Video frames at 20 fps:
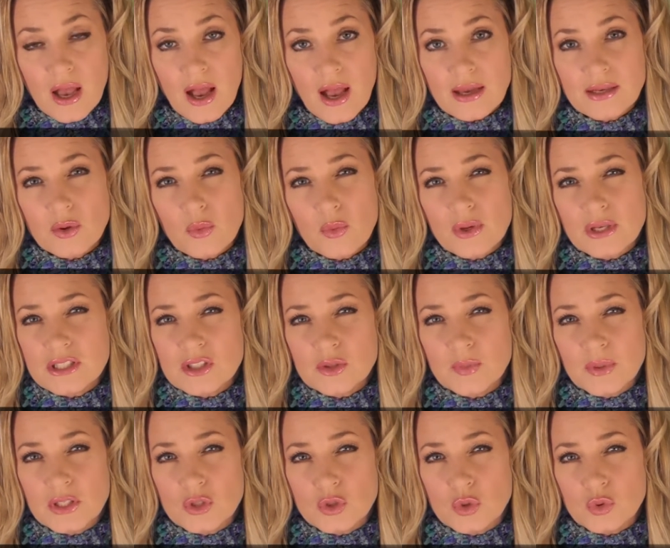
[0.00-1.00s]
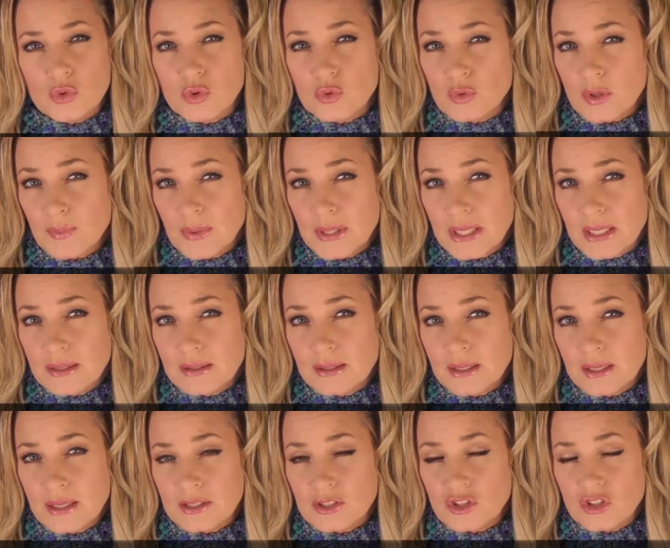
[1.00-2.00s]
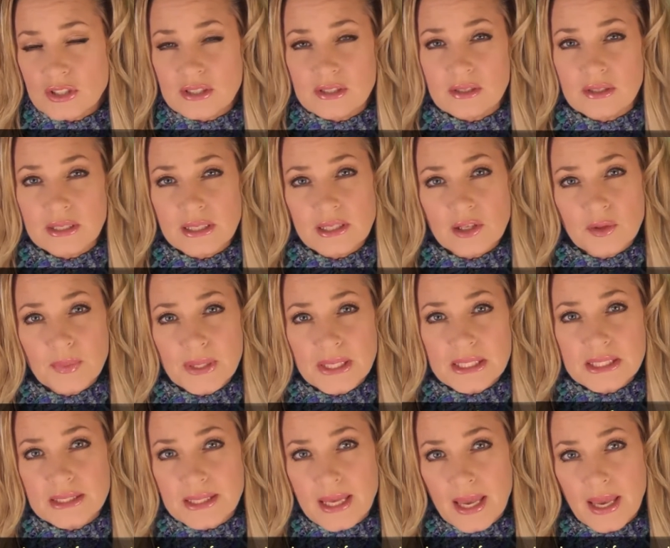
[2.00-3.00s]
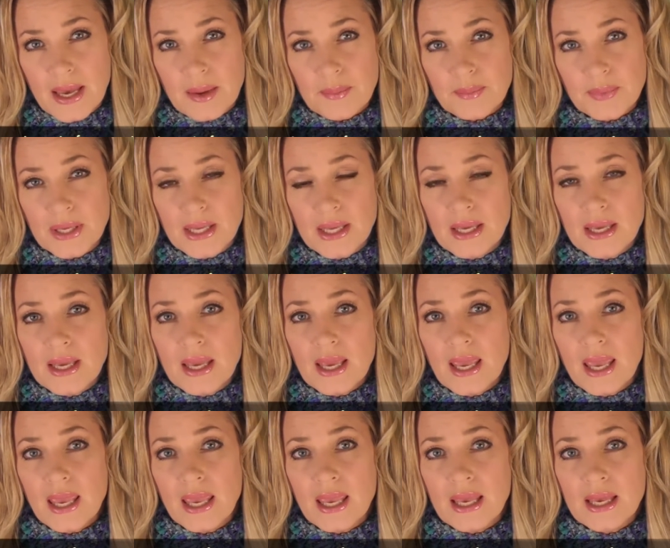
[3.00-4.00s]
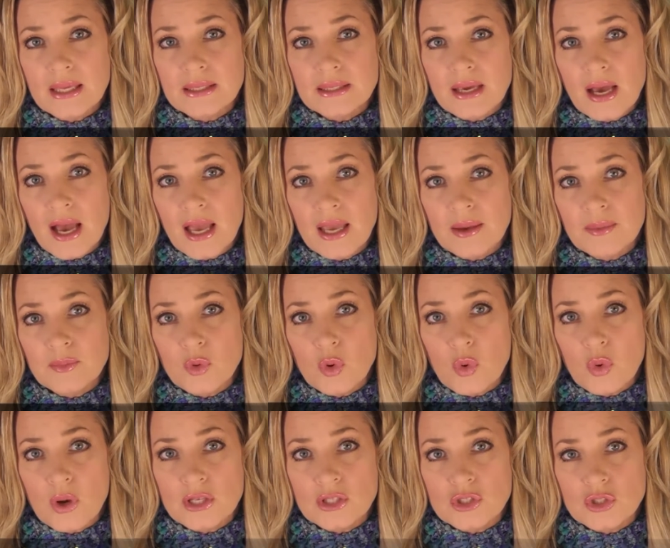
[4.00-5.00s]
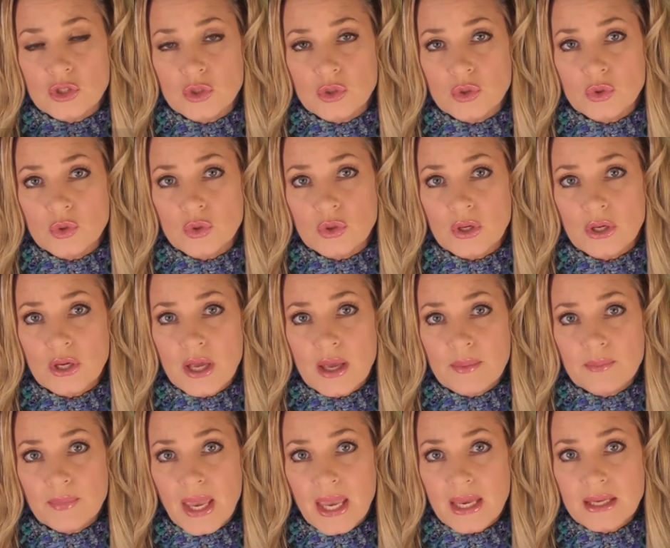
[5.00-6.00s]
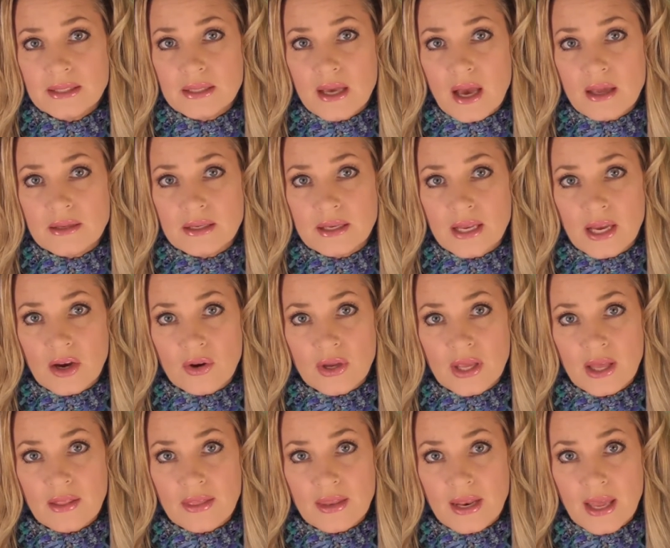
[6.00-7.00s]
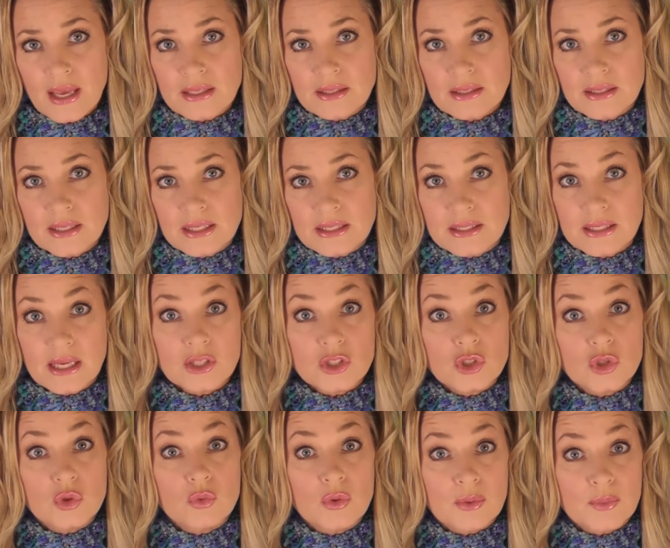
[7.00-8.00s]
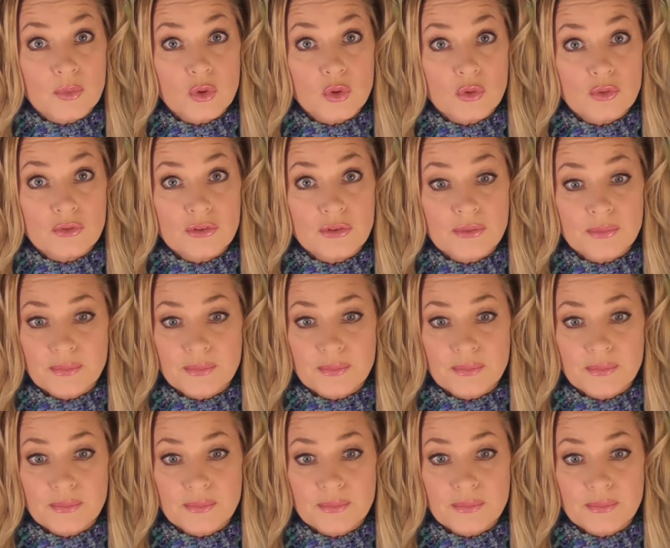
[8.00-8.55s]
I don't want it to be too drippy, it's just a little bit damp, and I'm going to paint on an area that I intend to remove.